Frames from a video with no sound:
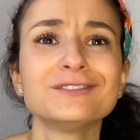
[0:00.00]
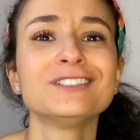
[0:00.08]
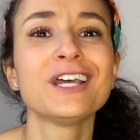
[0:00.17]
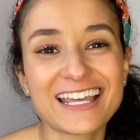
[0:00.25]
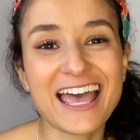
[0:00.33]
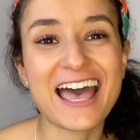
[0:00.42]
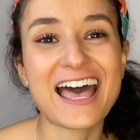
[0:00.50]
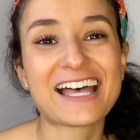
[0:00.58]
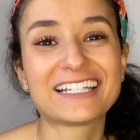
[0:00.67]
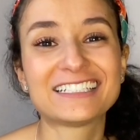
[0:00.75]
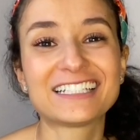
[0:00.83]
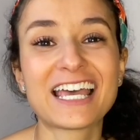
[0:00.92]
and
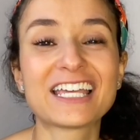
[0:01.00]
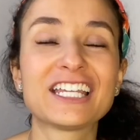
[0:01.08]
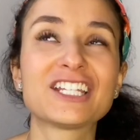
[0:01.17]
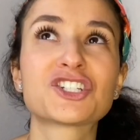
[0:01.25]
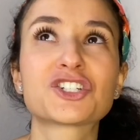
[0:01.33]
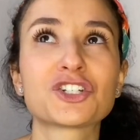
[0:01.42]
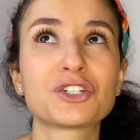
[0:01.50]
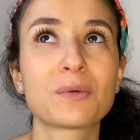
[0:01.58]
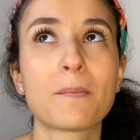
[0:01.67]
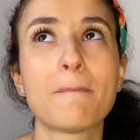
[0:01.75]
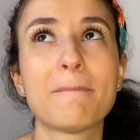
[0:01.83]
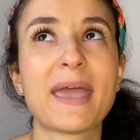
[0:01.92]
uh, it should
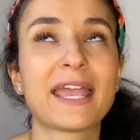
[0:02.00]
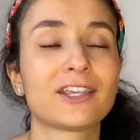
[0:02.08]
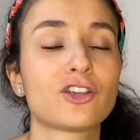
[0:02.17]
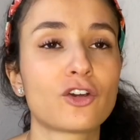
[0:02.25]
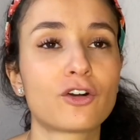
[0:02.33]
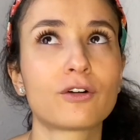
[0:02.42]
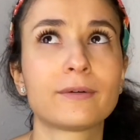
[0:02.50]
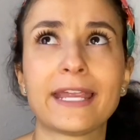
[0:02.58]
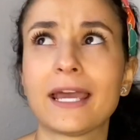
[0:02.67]
make your, yeah,